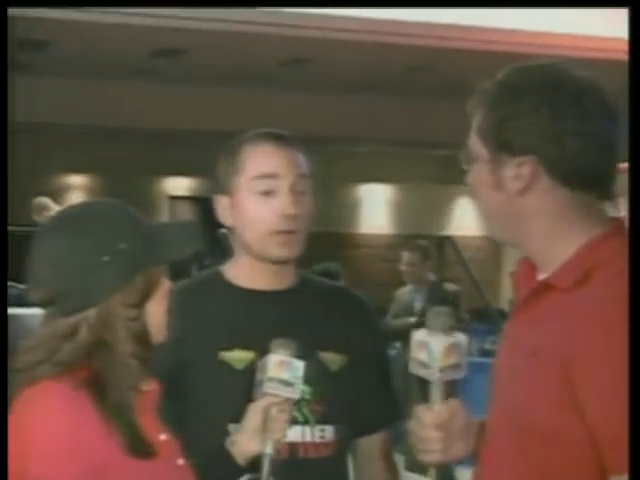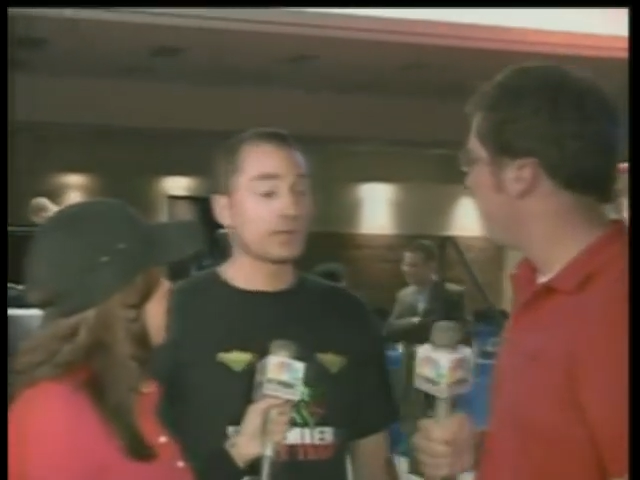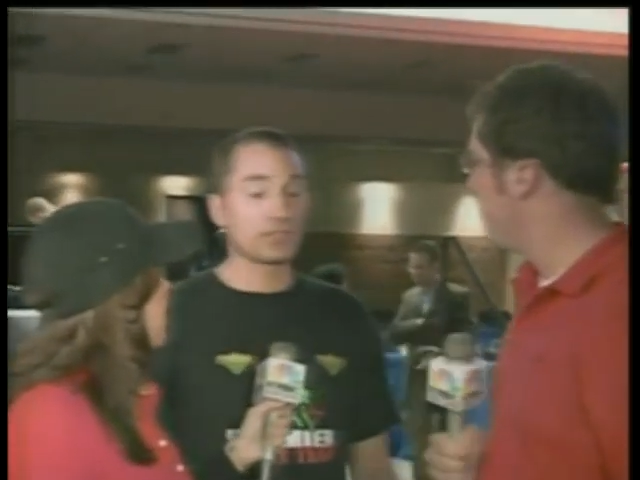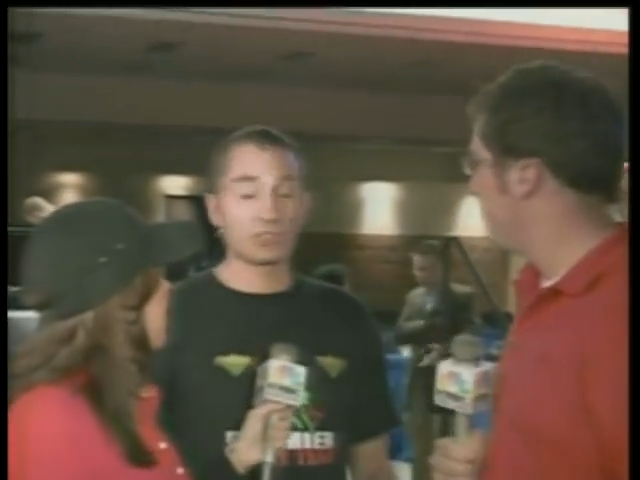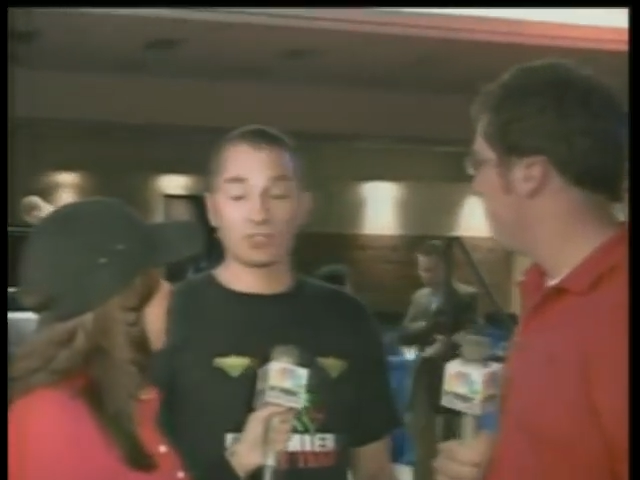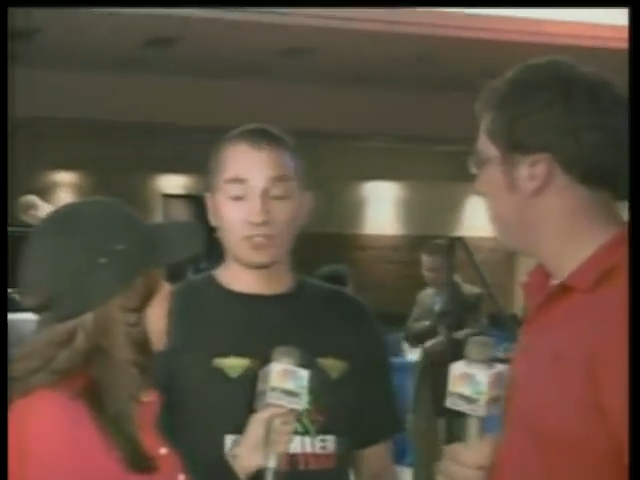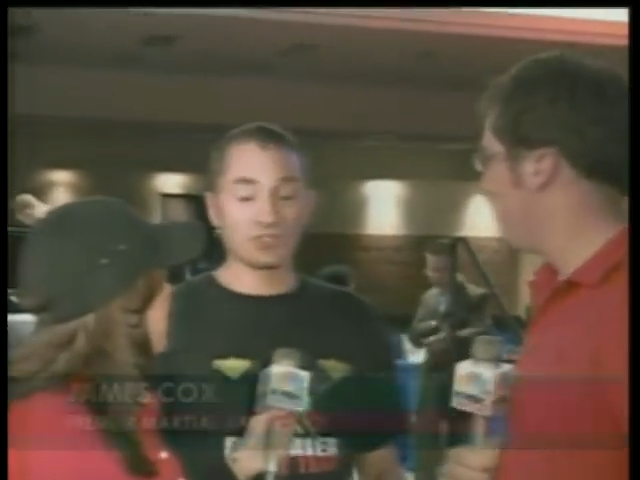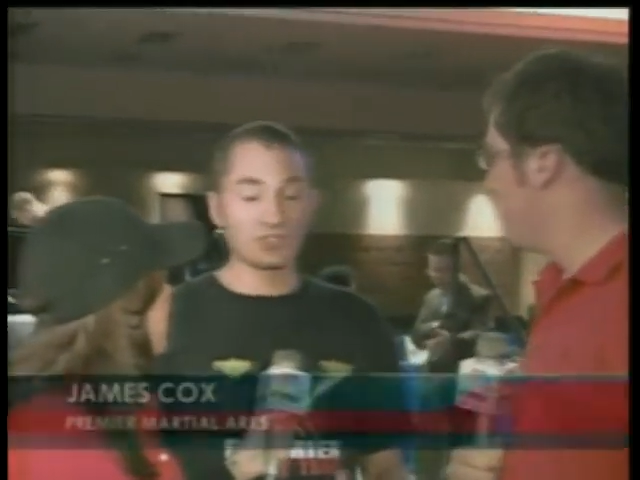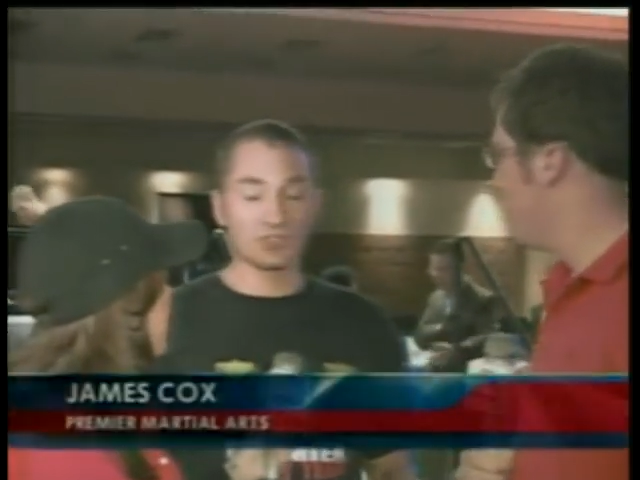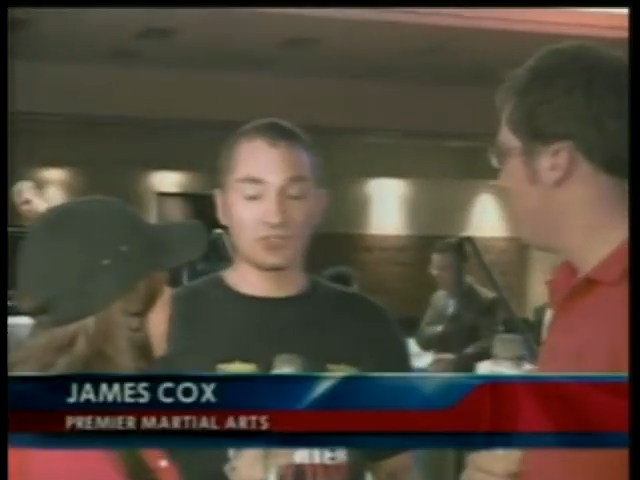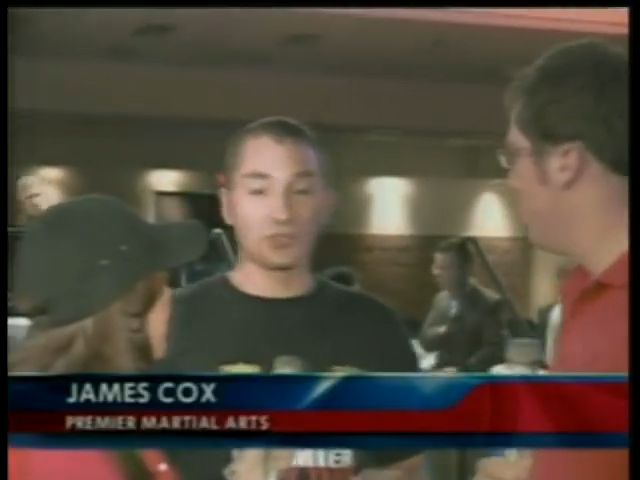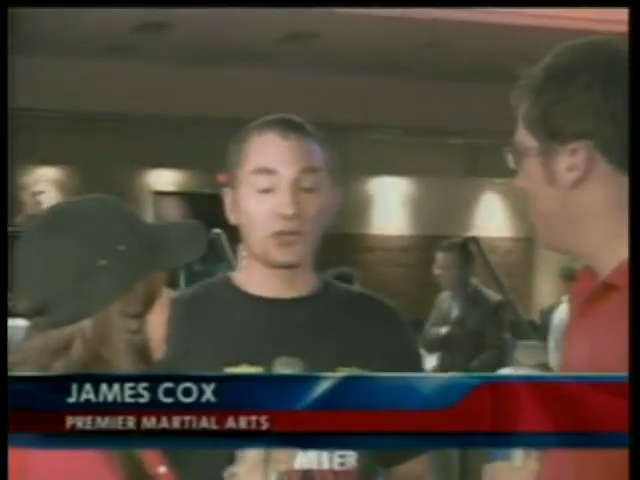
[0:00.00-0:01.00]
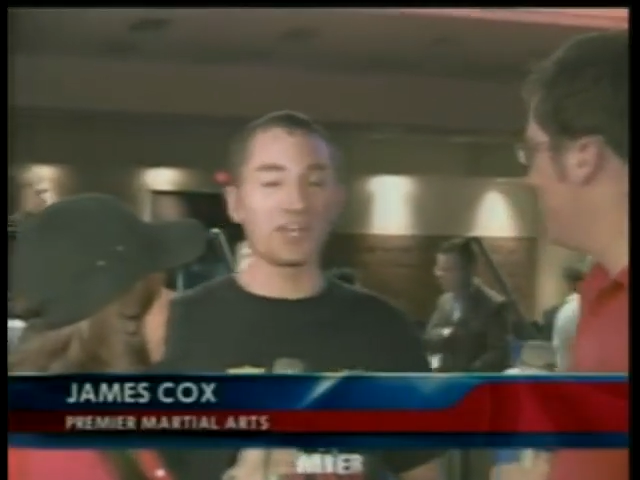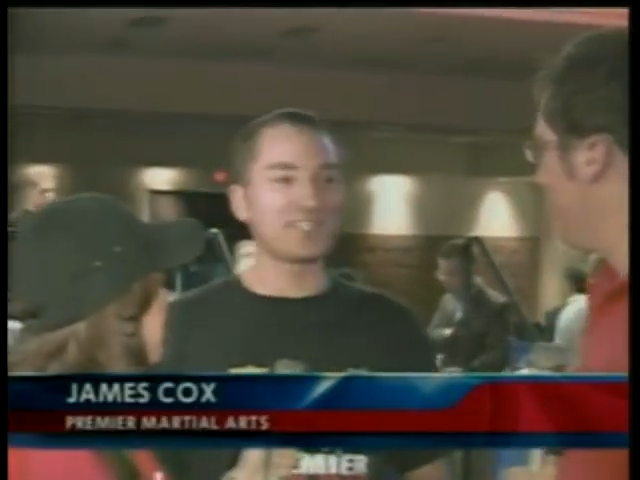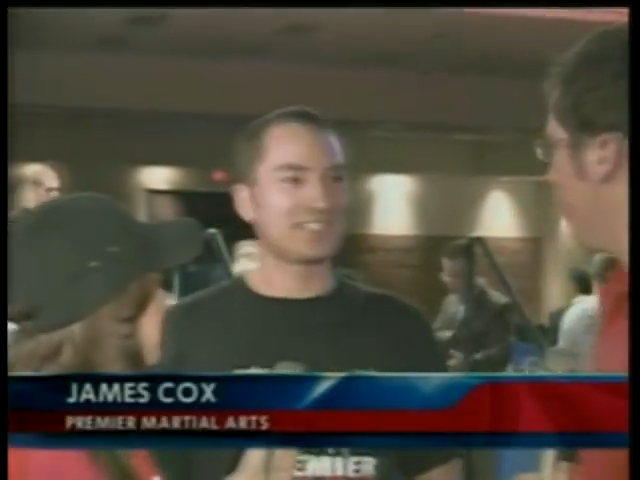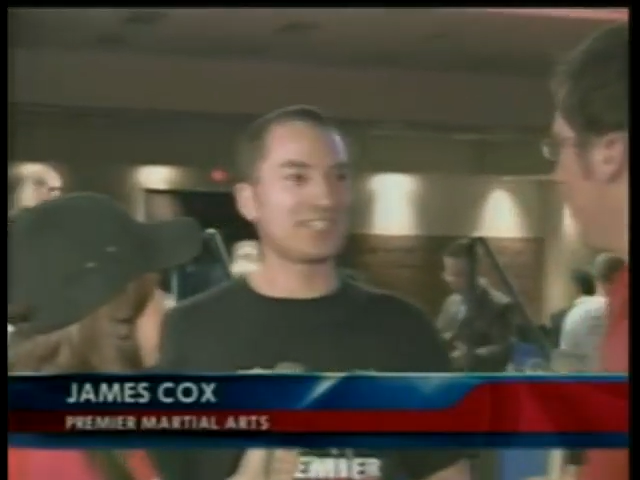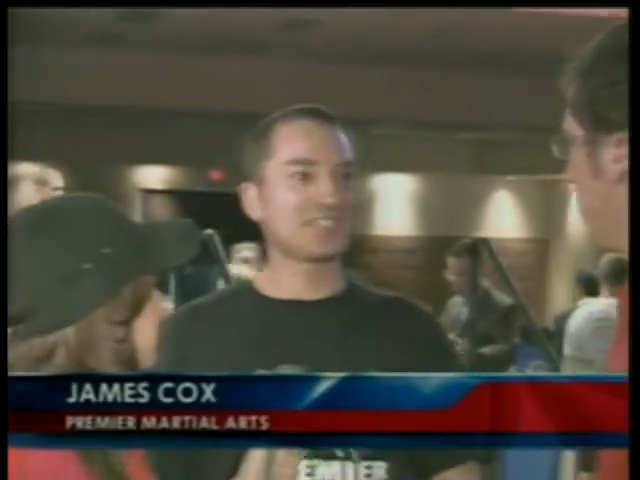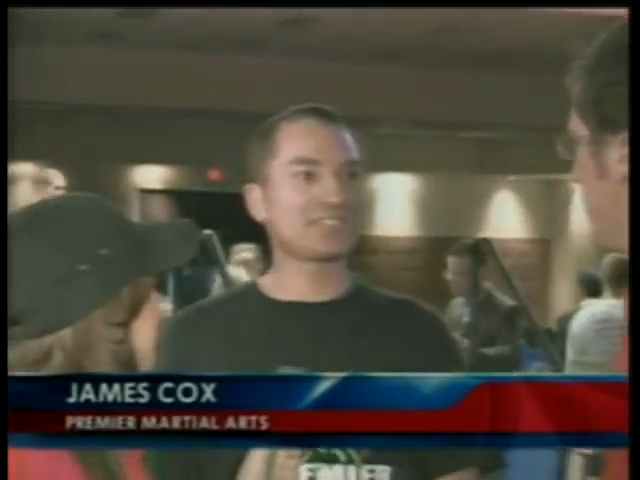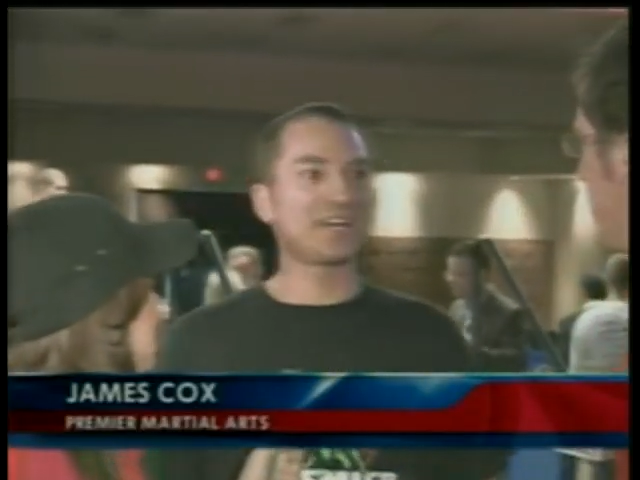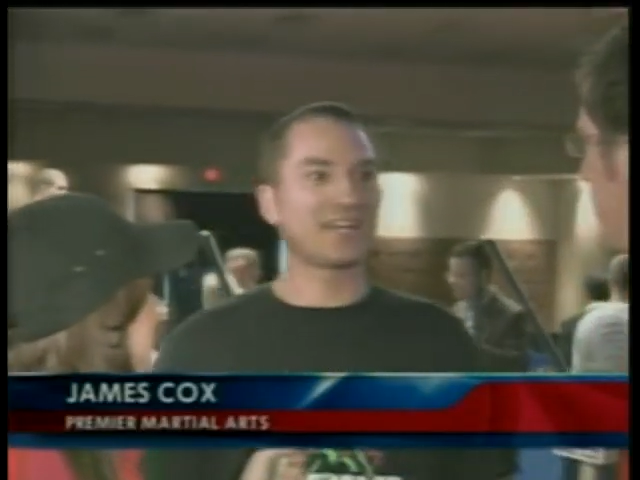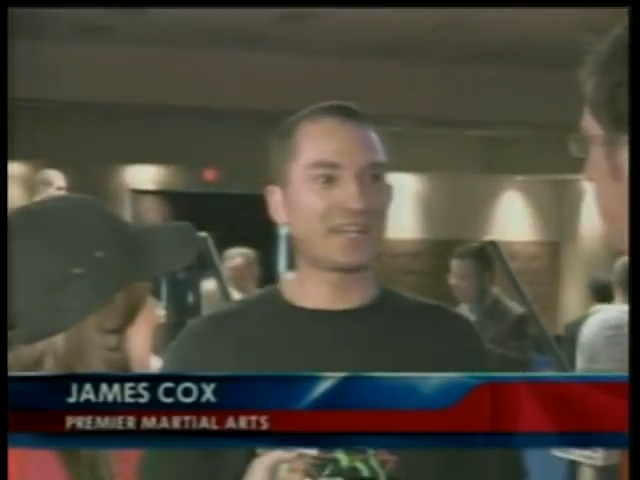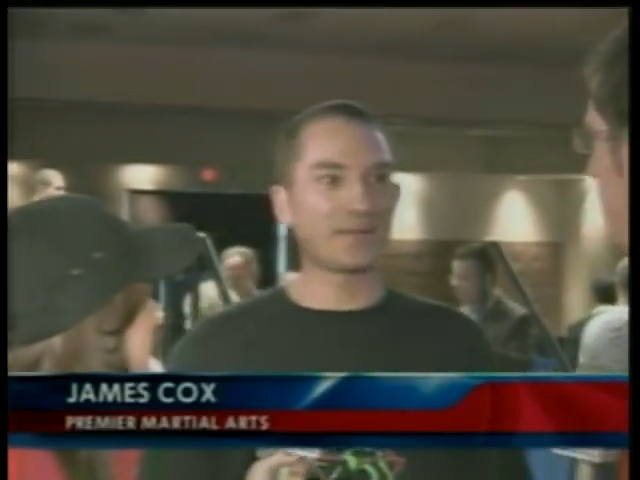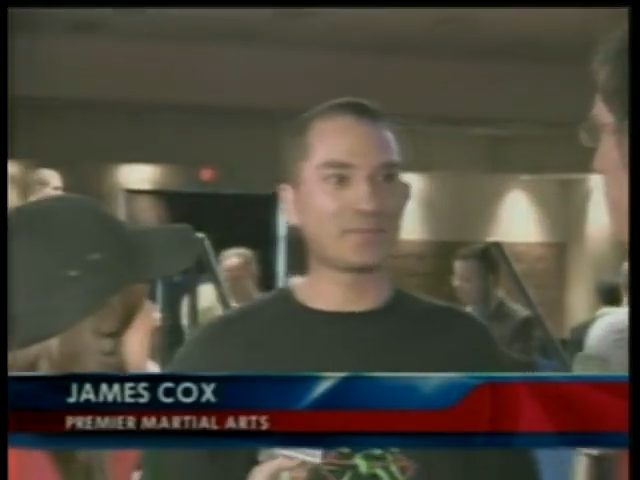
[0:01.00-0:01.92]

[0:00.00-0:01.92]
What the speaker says: Oh, this is crazy exciting.